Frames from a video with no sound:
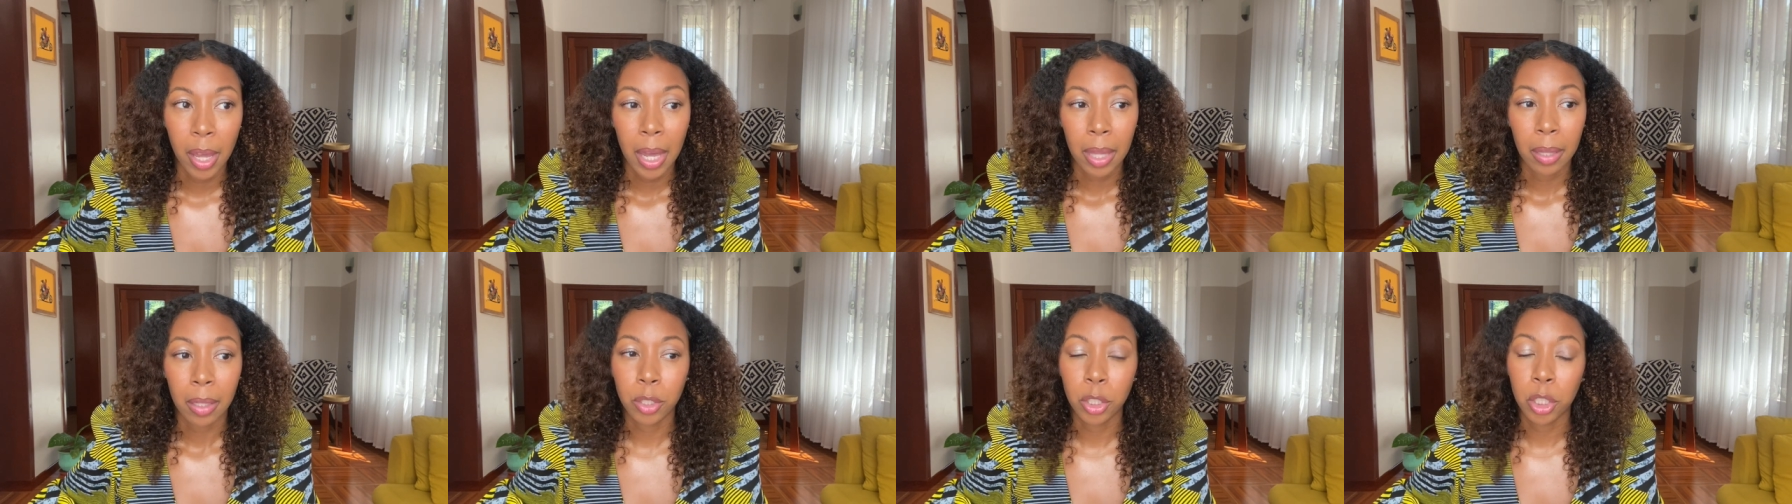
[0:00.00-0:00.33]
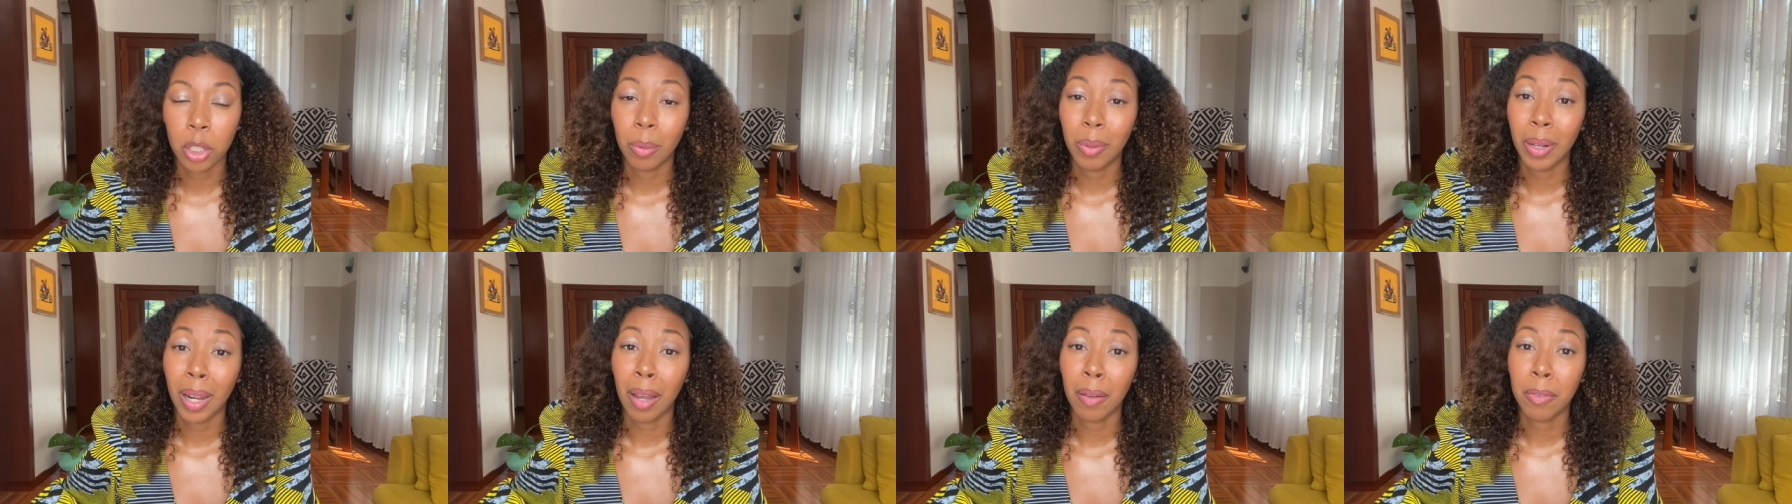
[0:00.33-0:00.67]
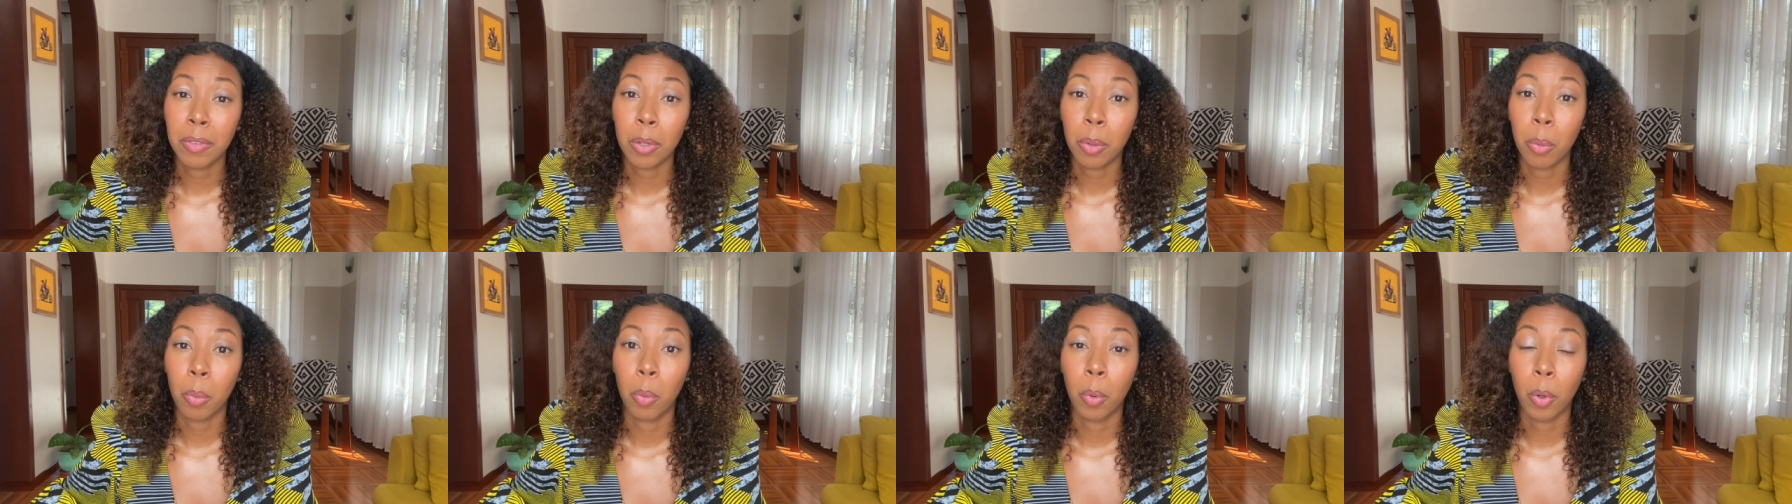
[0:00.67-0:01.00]
that she would have
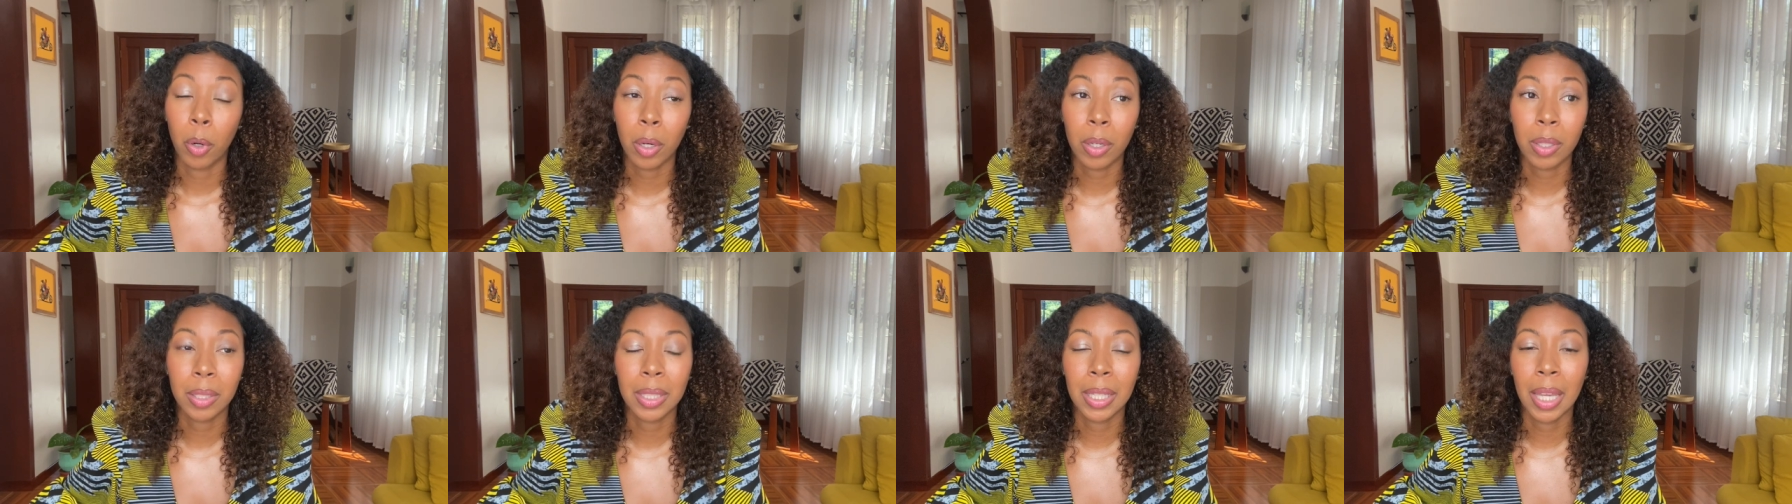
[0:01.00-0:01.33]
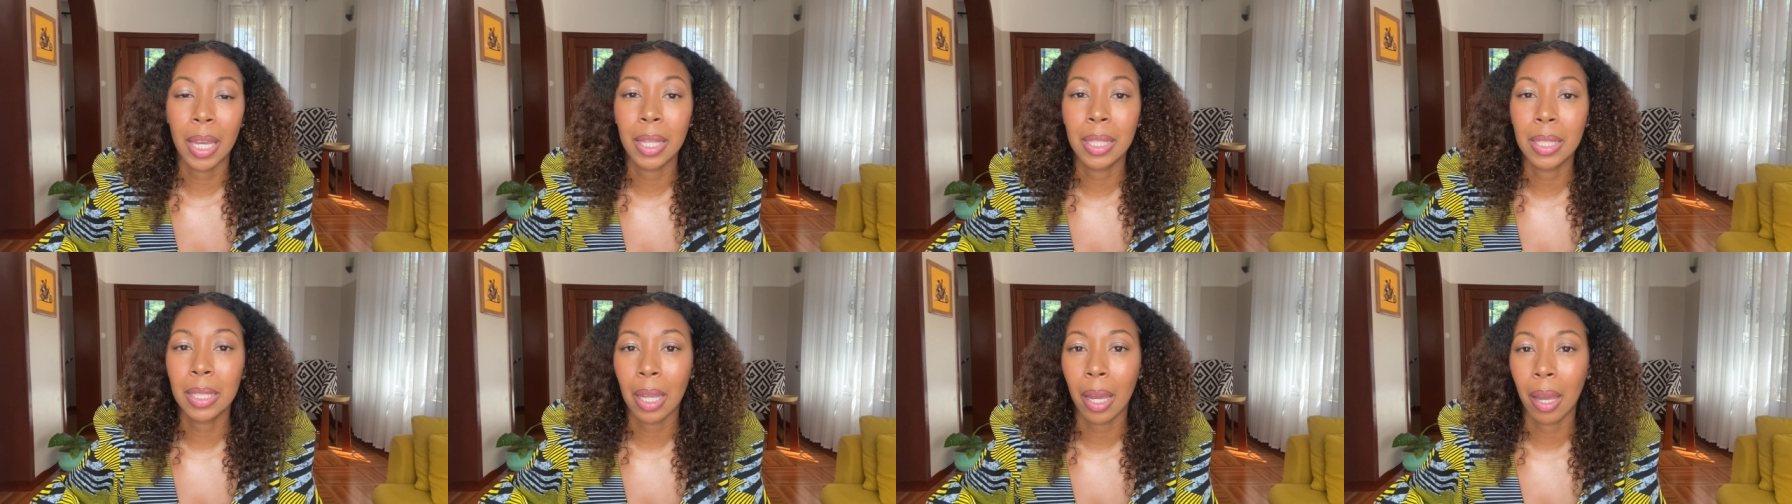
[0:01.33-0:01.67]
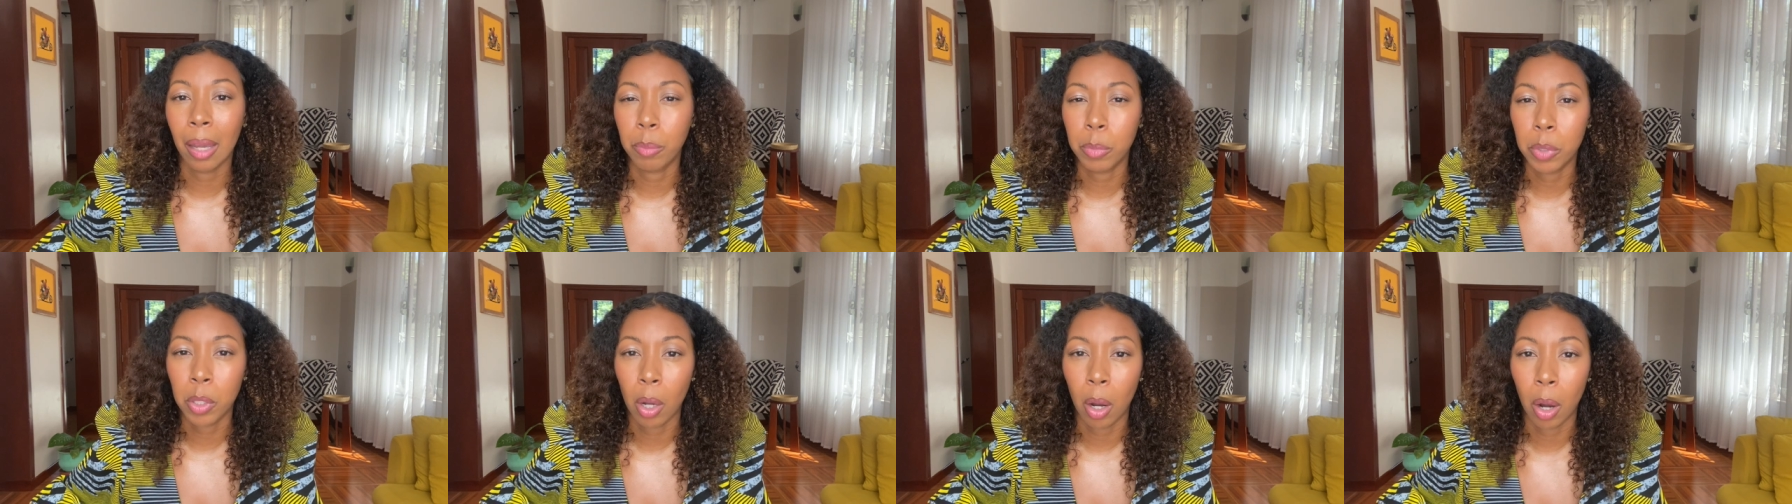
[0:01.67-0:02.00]
to work 10
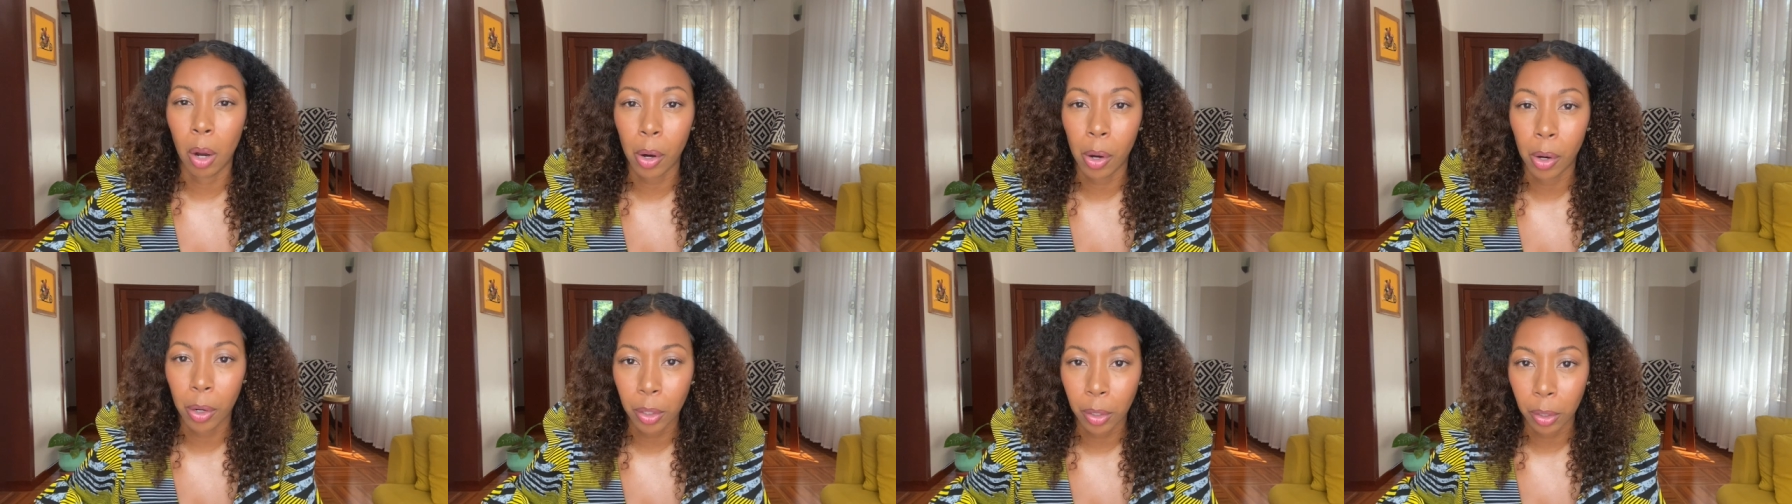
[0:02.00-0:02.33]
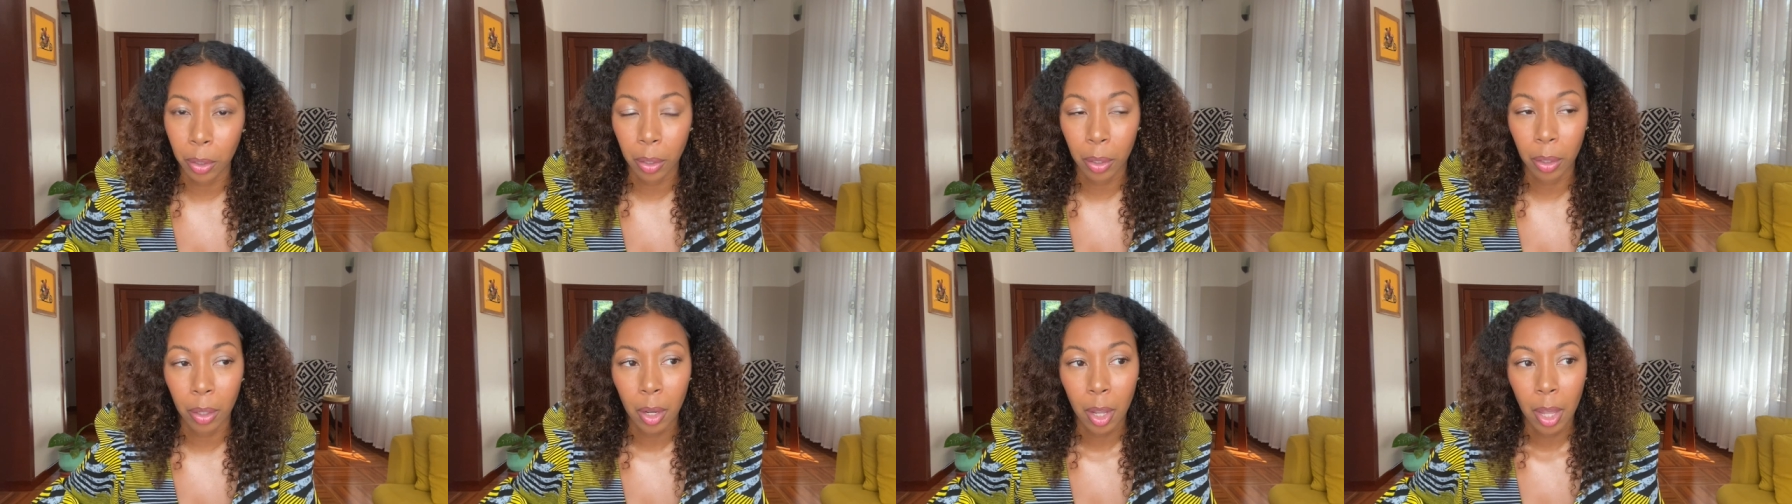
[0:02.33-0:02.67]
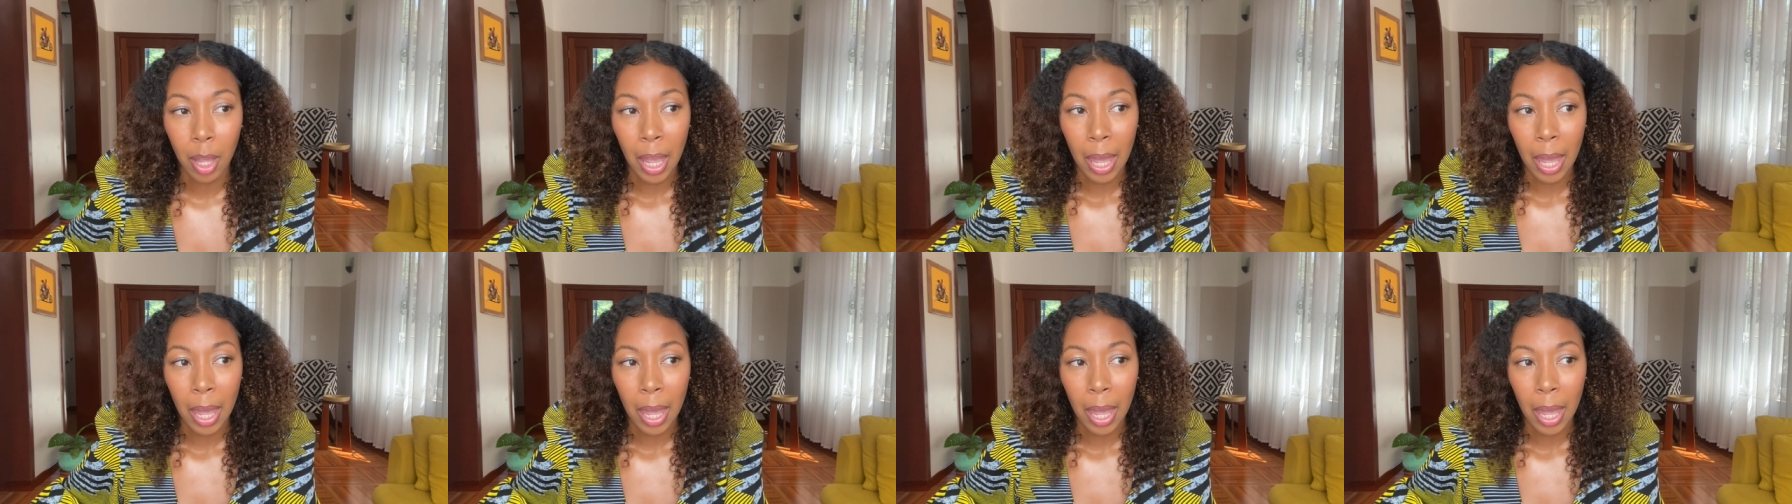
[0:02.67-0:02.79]
times harder,